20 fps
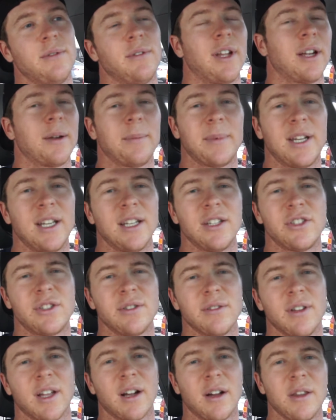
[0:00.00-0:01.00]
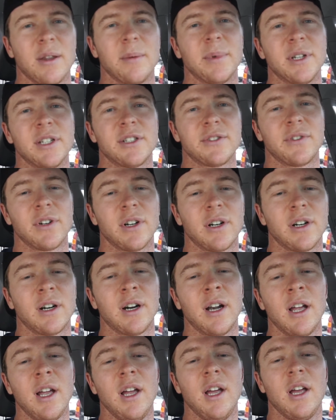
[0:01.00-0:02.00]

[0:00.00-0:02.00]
like a bikini shoot, like on the beach for her.